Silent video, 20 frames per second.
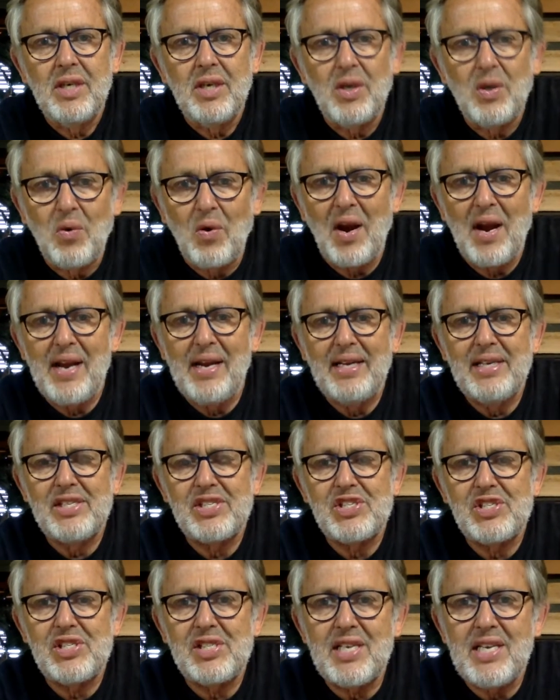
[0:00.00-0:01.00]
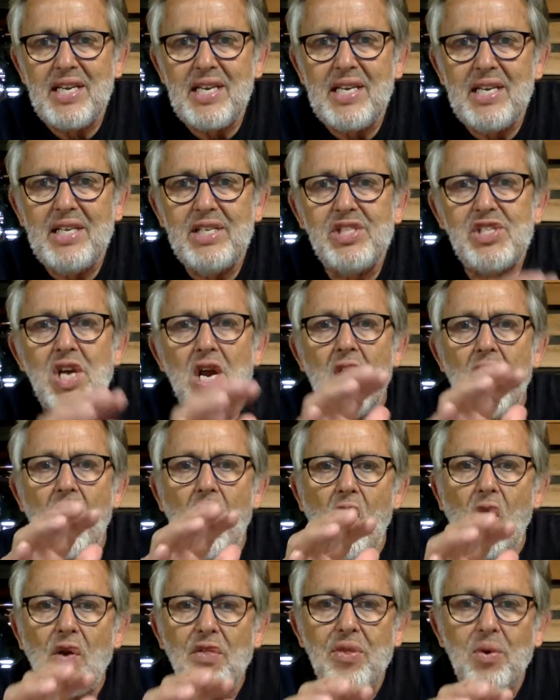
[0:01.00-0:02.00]
grace. These
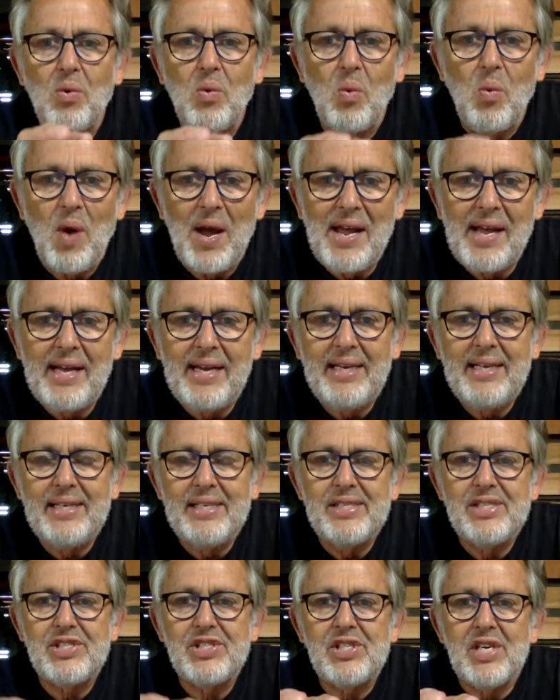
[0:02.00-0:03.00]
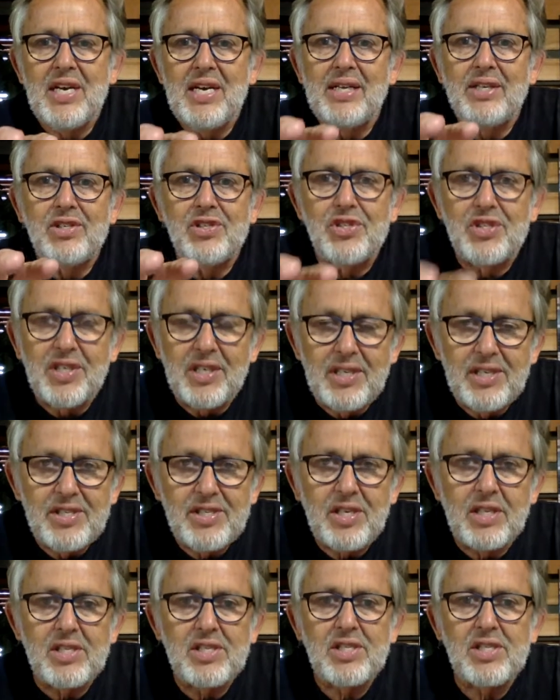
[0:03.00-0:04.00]
are the ways
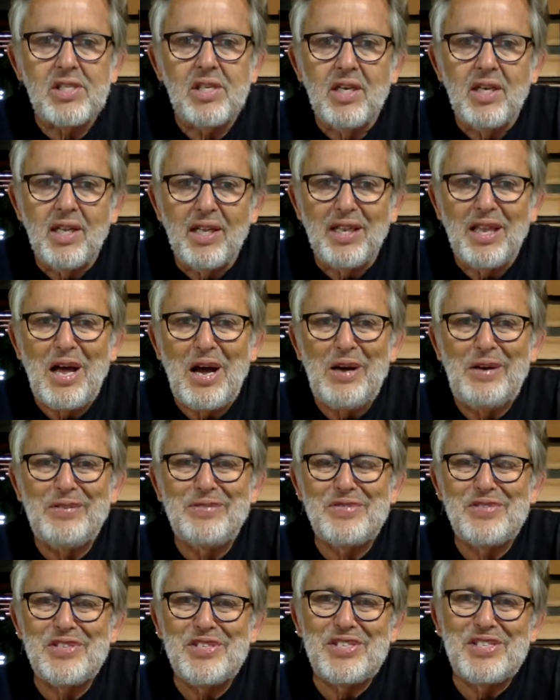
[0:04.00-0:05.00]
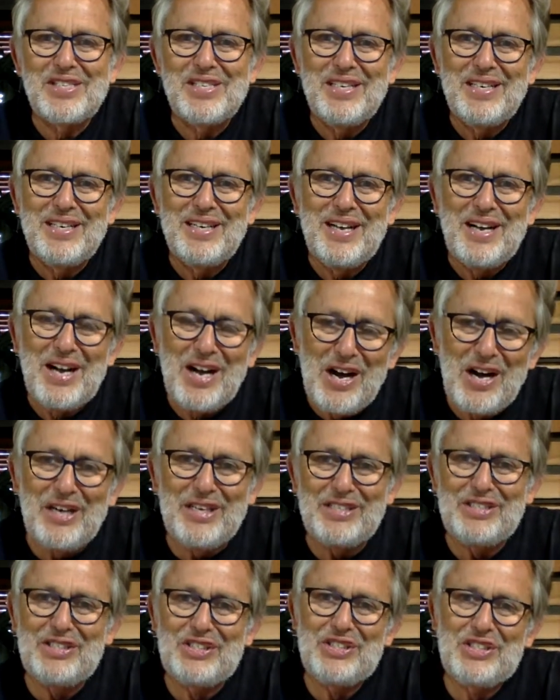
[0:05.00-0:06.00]
Jesus loves
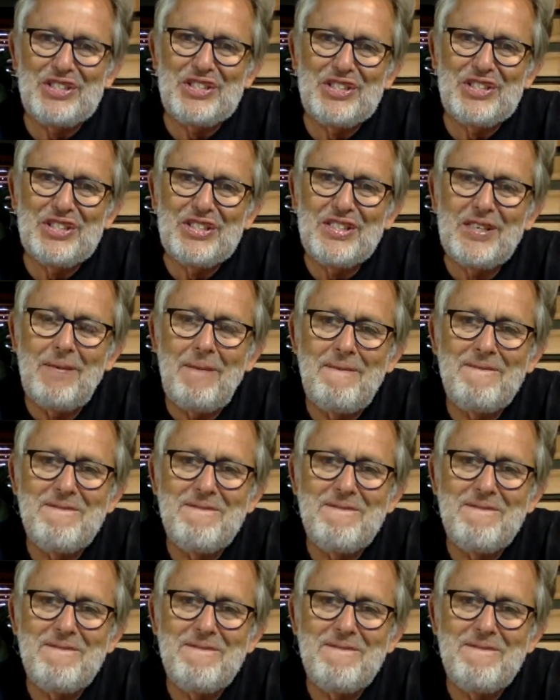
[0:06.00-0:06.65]
us.